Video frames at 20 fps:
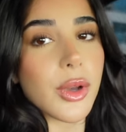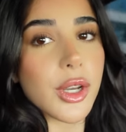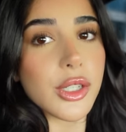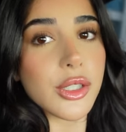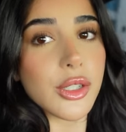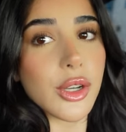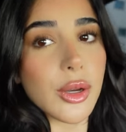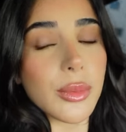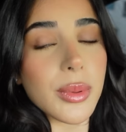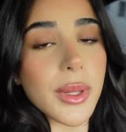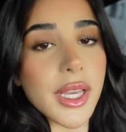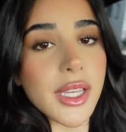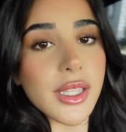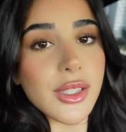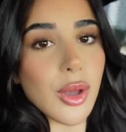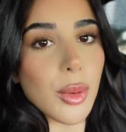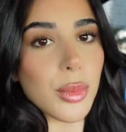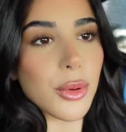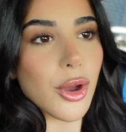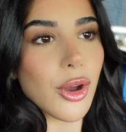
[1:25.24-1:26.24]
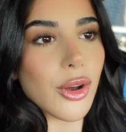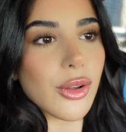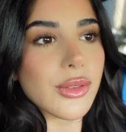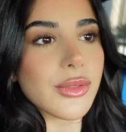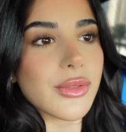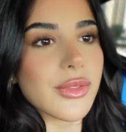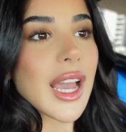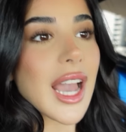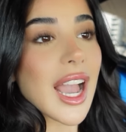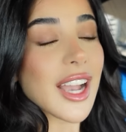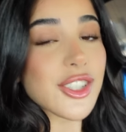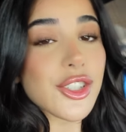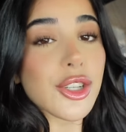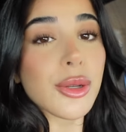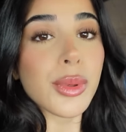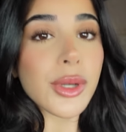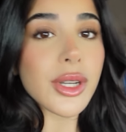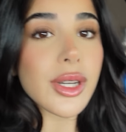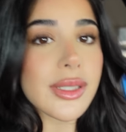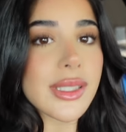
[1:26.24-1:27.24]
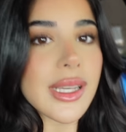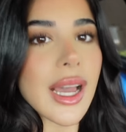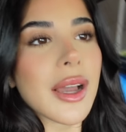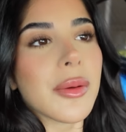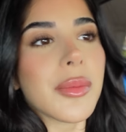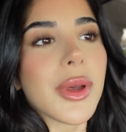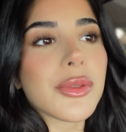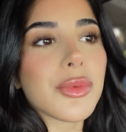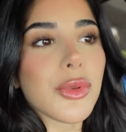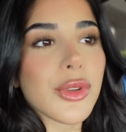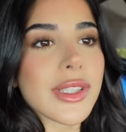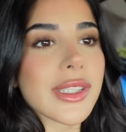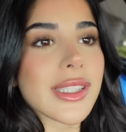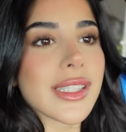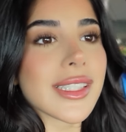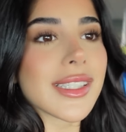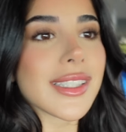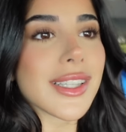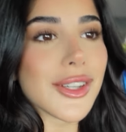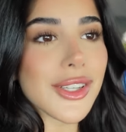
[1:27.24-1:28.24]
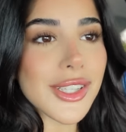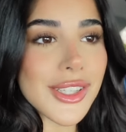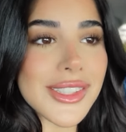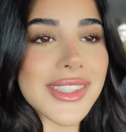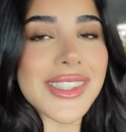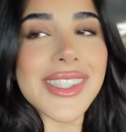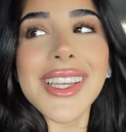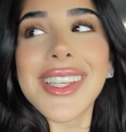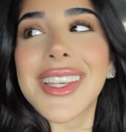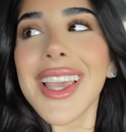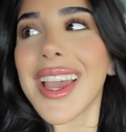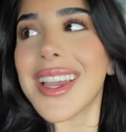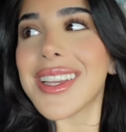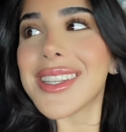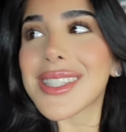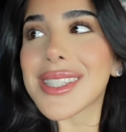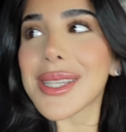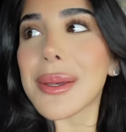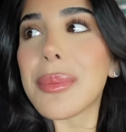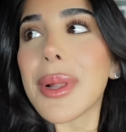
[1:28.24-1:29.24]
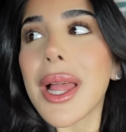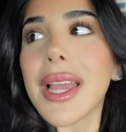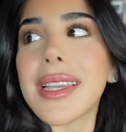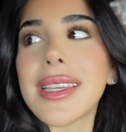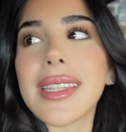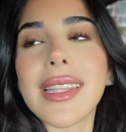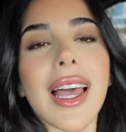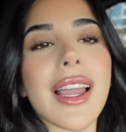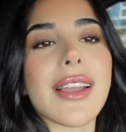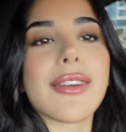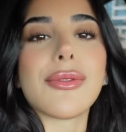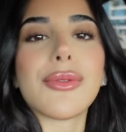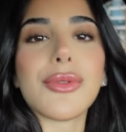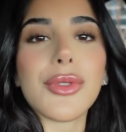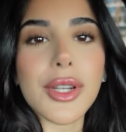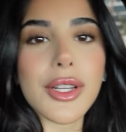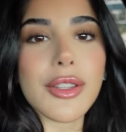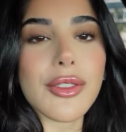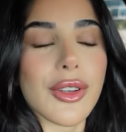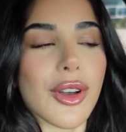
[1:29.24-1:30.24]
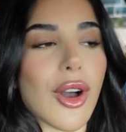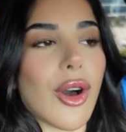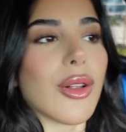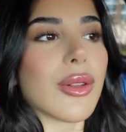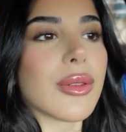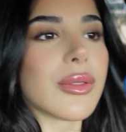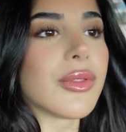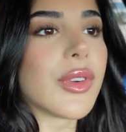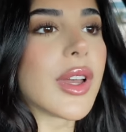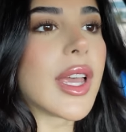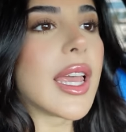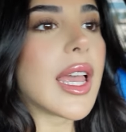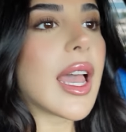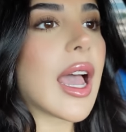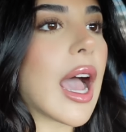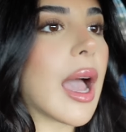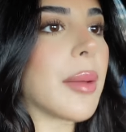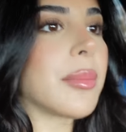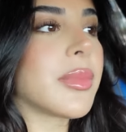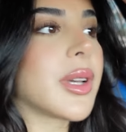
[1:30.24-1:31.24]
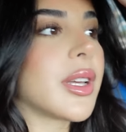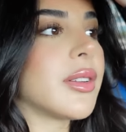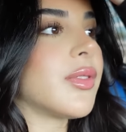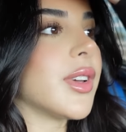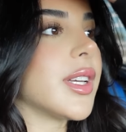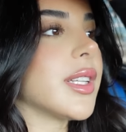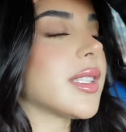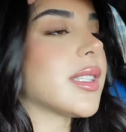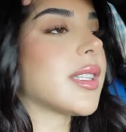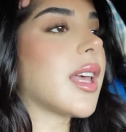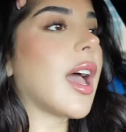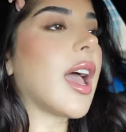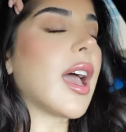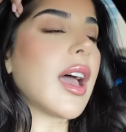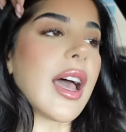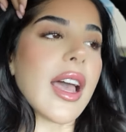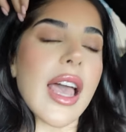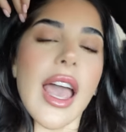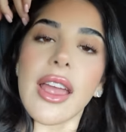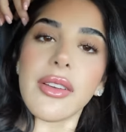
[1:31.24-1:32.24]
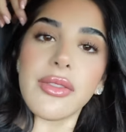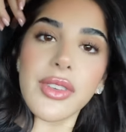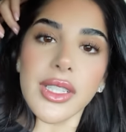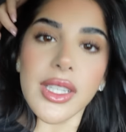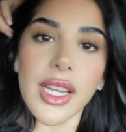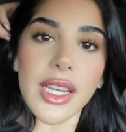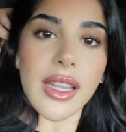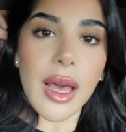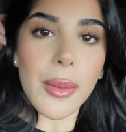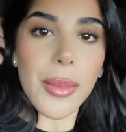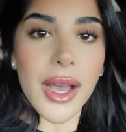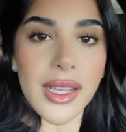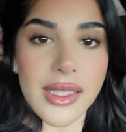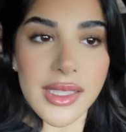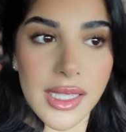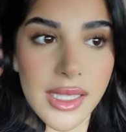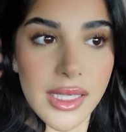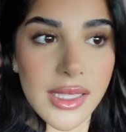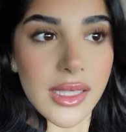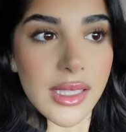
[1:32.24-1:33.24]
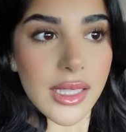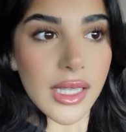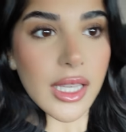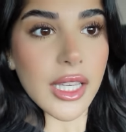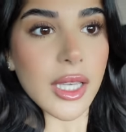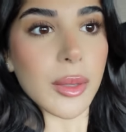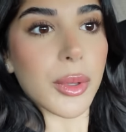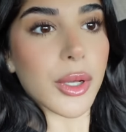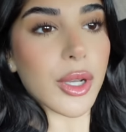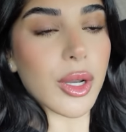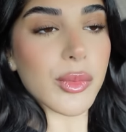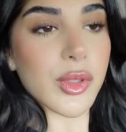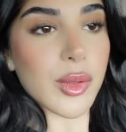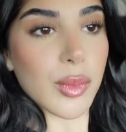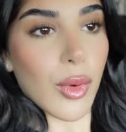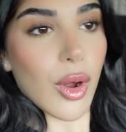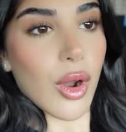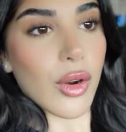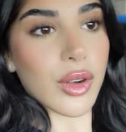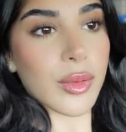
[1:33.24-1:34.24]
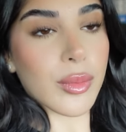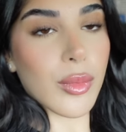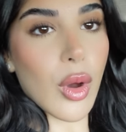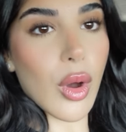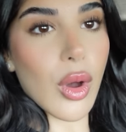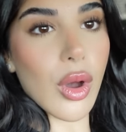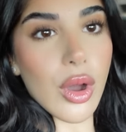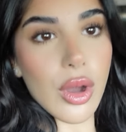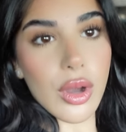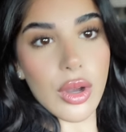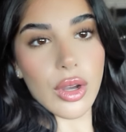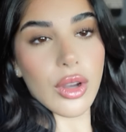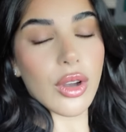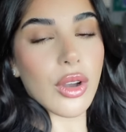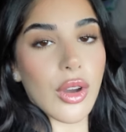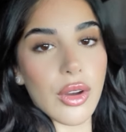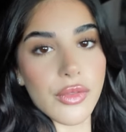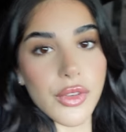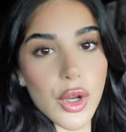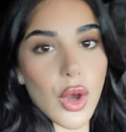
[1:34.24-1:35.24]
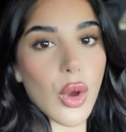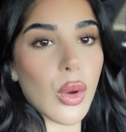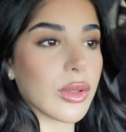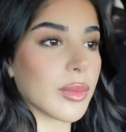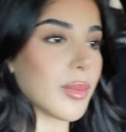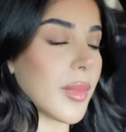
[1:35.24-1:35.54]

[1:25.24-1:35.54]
We're gonna go play top golf. Actually, because Ahmed wants us to get into playing like real golf, I'm convinced that every day that passes, he becomes more and more of an old